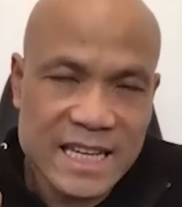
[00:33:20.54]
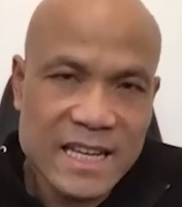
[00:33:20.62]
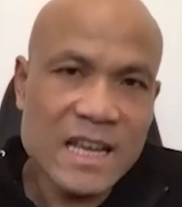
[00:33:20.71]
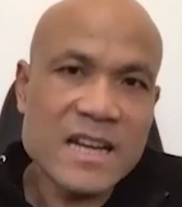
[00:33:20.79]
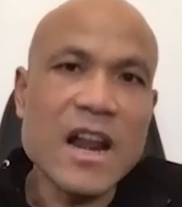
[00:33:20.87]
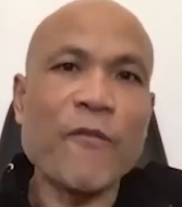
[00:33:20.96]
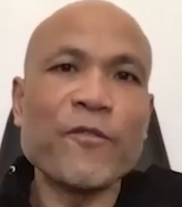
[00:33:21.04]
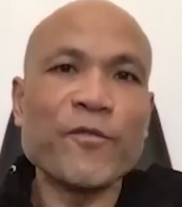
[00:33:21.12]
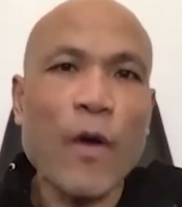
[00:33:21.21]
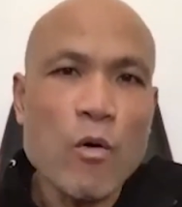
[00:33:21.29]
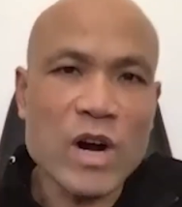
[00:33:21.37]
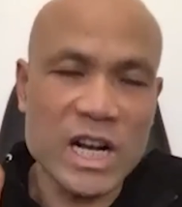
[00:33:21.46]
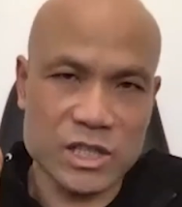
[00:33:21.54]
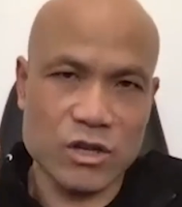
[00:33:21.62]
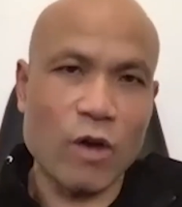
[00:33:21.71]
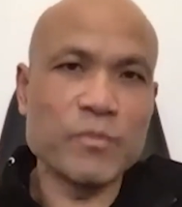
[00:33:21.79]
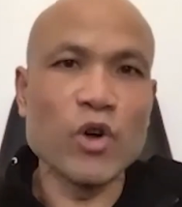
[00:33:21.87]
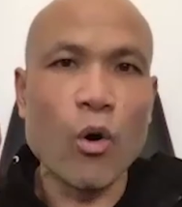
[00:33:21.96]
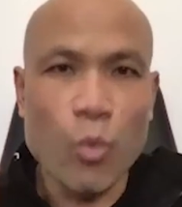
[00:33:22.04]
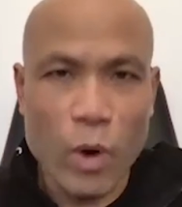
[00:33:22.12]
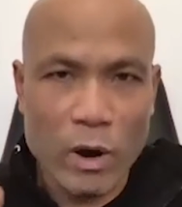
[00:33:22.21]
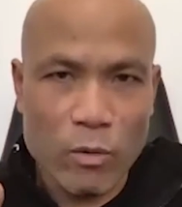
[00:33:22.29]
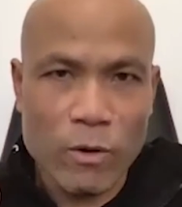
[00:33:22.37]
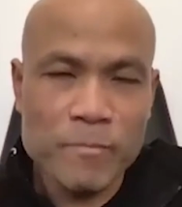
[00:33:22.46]
the focus of your
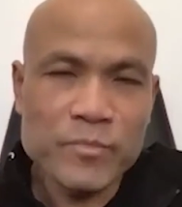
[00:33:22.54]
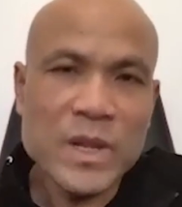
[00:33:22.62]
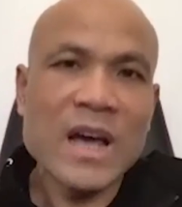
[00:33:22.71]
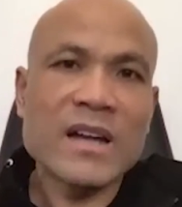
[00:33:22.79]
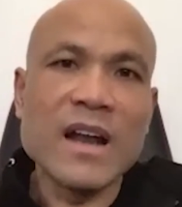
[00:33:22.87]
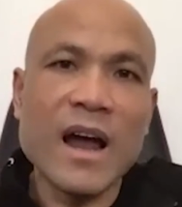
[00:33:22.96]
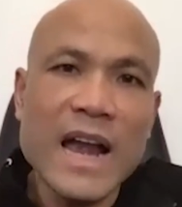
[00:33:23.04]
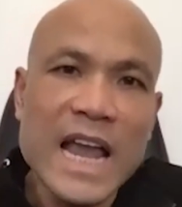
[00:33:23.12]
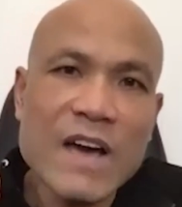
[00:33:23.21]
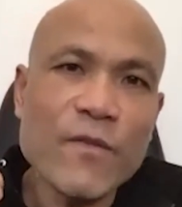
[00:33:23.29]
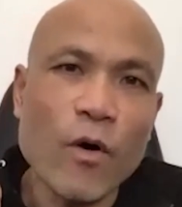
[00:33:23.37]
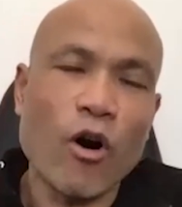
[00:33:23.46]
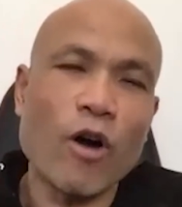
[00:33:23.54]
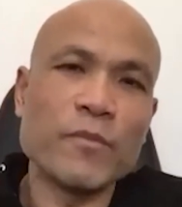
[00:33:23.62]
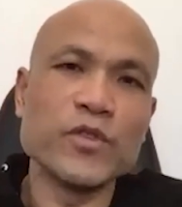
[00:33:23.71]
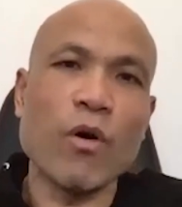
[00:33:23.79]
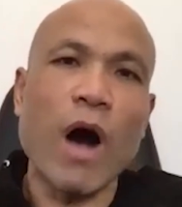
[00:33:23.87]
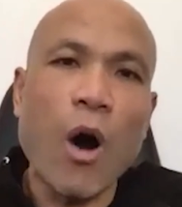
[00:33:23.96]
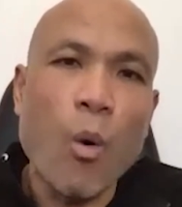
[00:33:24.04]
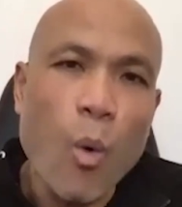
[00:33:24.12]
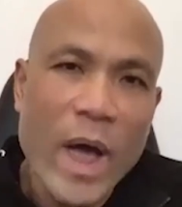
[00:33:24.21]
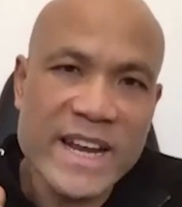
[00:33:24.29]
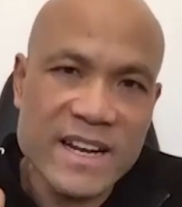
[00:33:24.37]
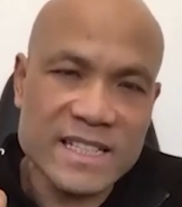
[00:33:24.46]
will, the level of your
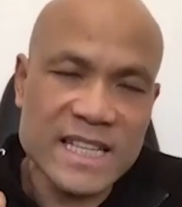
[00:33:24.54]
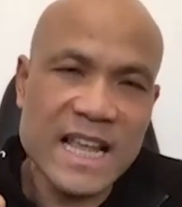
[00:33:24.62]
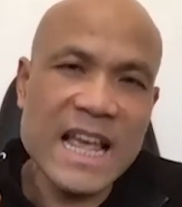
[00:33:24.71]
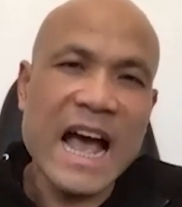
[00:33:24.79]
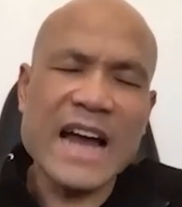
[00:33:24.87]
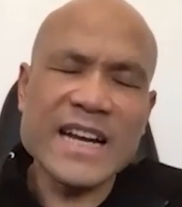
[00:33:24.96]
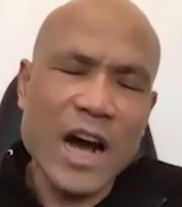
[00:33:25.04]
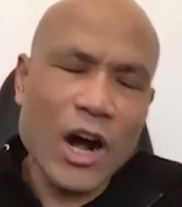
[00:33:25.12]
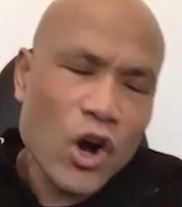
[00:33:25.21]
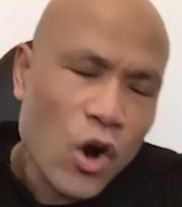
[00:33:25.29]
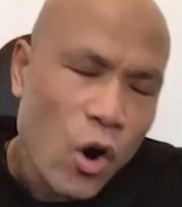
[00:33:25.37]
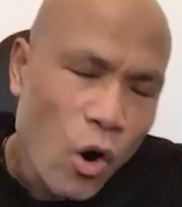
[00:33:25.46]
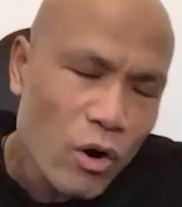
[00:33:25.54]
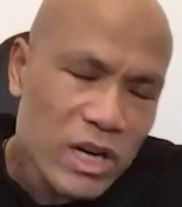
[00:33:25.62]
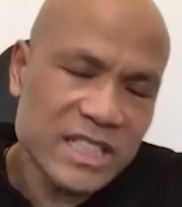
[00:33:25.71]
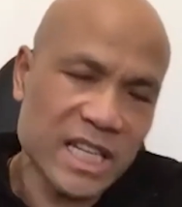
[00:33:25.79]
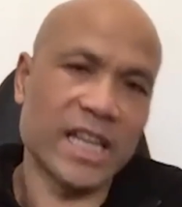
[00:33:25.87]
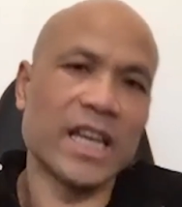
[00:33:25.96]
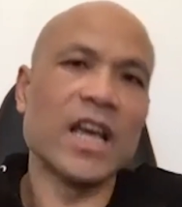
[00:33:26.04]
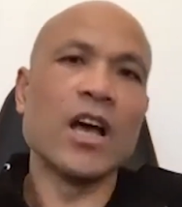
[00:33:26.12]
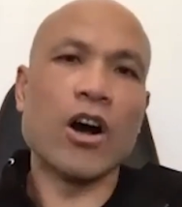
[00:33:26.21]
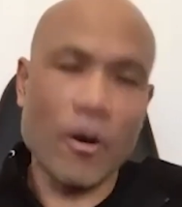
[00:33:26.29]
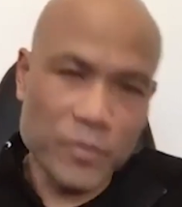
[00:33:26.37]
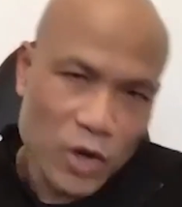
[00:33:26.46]
awareness, and the quality
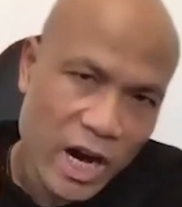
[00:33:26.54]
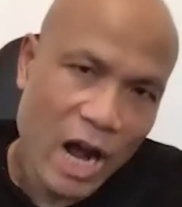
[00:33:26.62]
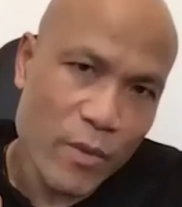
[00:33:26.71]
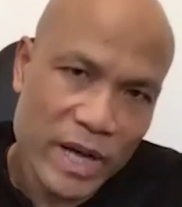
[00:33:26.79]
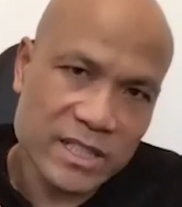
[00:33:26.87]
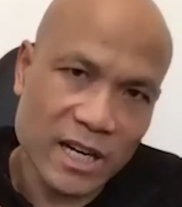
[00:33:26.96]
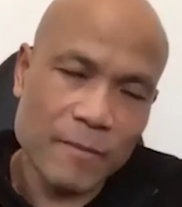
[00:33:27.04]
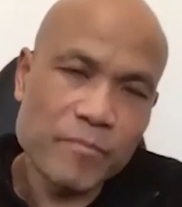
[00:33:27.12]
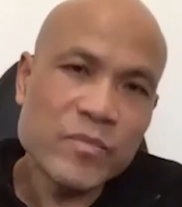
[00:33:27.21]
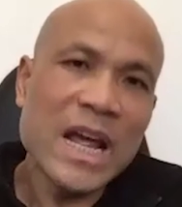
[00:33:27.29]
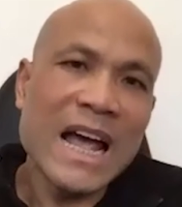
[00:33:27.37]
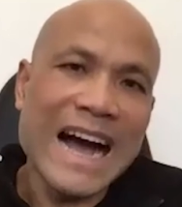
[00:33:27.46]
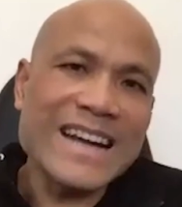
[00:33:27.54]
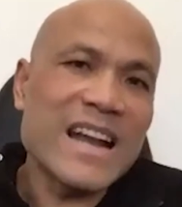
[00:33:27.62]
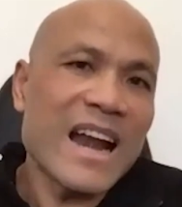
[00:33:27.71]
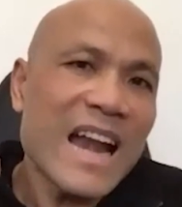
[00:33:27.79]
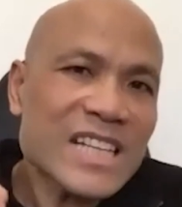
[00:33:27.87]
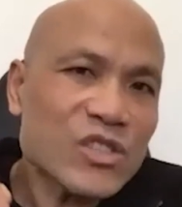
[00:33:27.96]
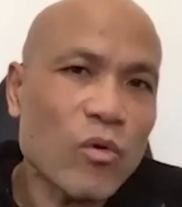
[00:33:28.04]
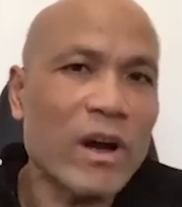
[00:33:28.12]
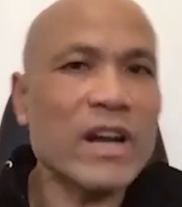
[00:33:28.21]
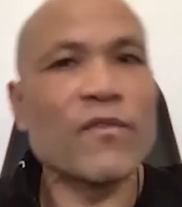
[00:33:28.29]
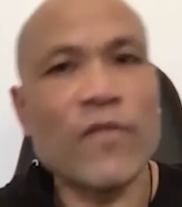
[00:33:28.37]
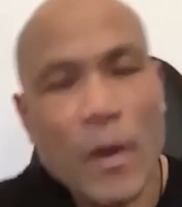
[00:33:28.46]
of your character. And the last one
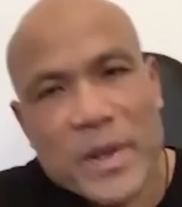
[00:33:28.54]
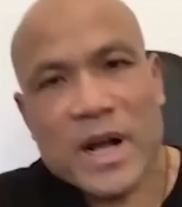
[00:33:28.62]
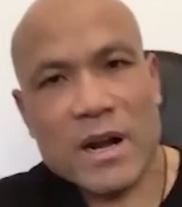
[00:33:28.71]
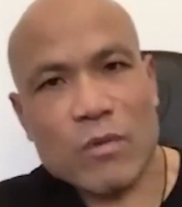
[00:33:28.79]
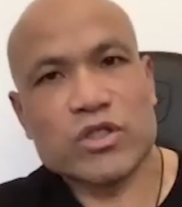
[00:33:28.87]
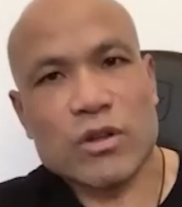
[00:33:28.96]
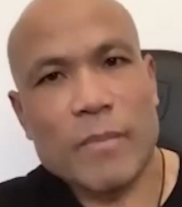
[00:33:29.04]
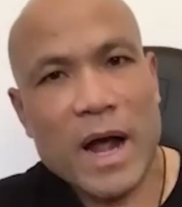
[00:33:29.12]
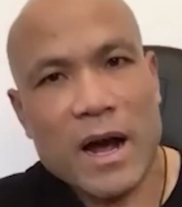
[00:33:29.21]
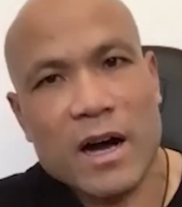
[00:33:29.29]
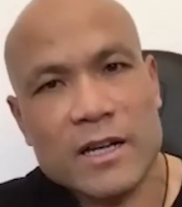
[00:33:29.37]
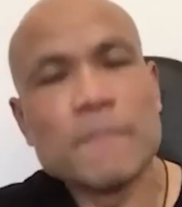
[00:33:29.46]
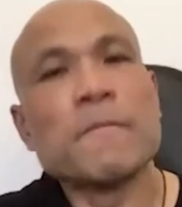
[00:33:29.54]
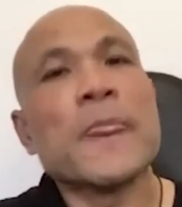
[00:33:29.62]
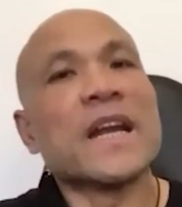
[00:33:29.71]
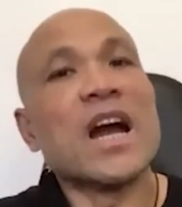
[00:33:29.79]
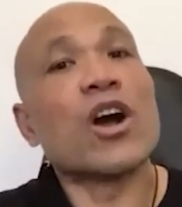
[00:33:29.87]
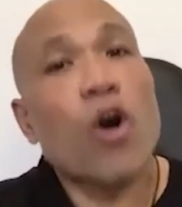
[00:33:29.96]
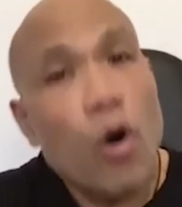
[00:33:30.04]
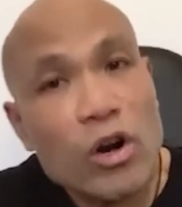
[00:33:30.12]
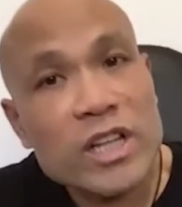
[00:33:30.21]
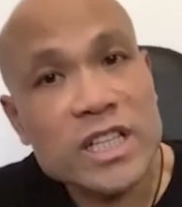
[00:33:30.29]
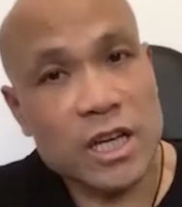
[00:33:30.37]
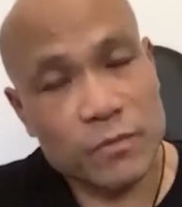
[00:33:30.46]
is very close to my heart, the
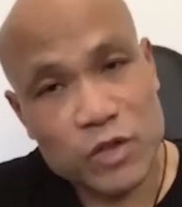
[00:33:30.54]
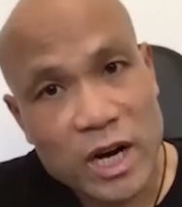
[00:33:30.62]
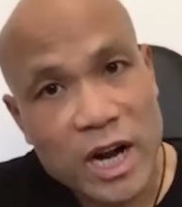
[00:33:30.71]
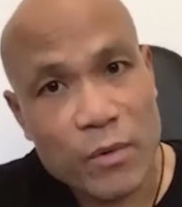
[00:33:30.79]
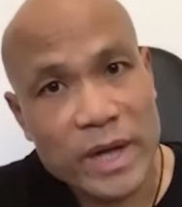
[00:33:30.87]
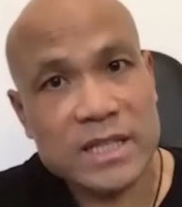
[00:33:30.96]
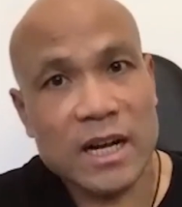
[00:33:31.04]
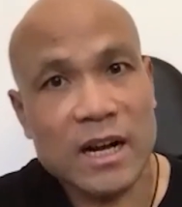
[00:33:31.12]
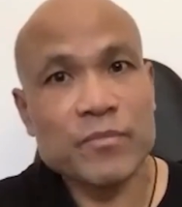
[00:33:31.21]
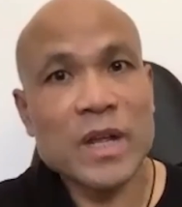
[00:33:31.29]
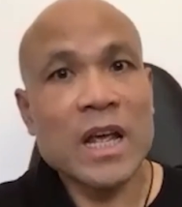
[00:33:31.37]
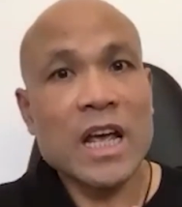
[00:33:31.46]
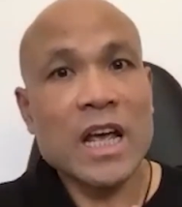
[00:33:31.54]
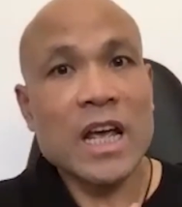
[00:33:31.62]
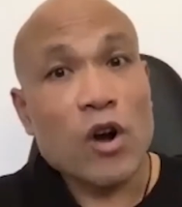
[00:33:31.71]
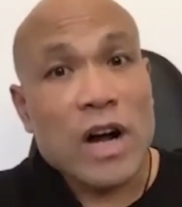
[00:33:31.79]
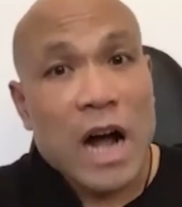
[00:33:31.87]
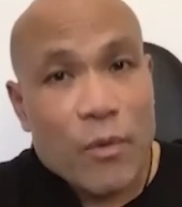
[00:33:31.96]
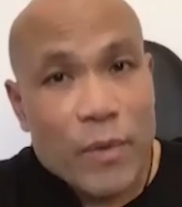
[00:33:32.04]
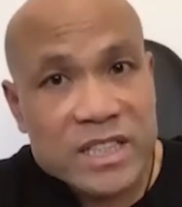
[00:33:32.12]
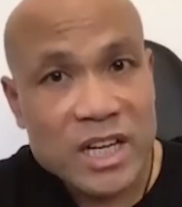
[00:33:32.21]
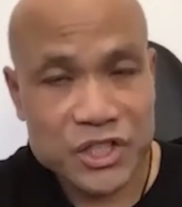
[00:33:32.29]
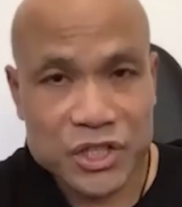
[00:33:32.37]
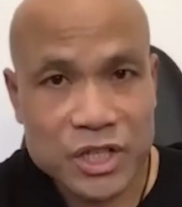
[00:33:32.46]
quality of your character. If your character
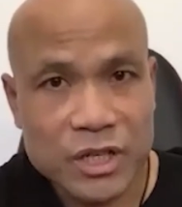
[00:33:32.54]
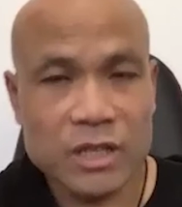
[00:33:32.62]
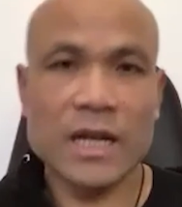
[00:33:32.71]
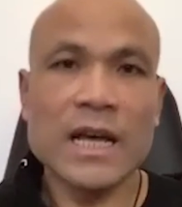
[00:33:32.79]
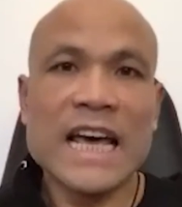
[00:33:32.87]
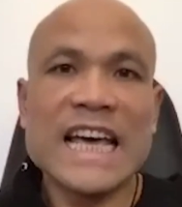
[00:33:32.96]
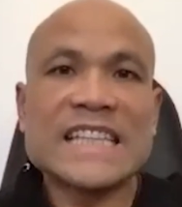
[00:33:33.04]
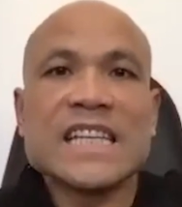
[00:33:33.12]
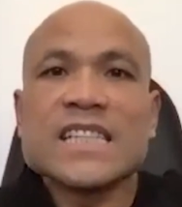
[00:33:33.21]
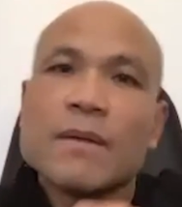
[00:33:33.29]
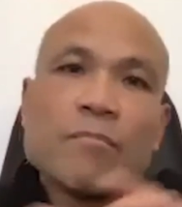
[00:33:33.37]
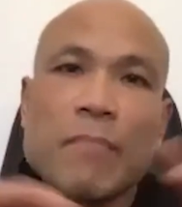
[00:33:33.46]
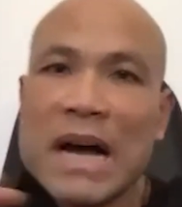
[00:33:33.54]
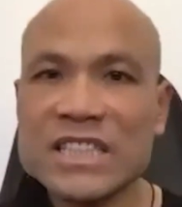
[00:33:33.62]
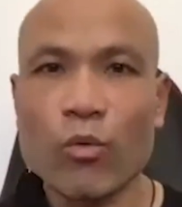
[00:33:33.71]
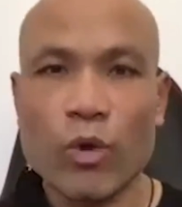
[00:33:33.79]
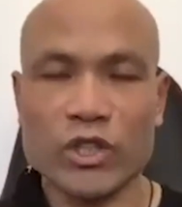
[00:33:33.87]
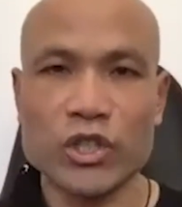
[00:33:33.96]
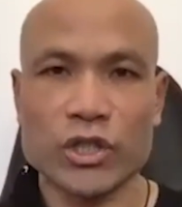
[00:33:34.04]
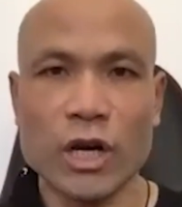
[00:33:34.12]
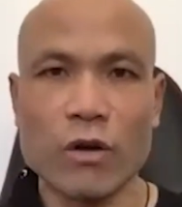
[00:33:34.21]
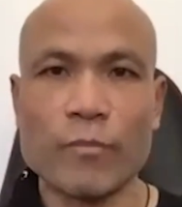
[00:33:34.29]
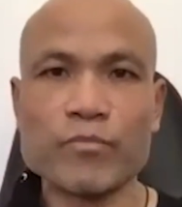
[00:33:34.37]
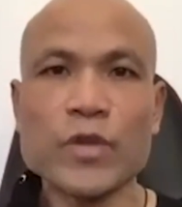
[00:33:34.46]
is good, it doesn't matter what you
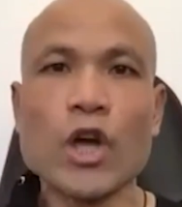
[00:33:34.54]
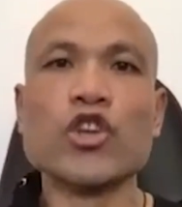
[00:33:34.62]
do, you'll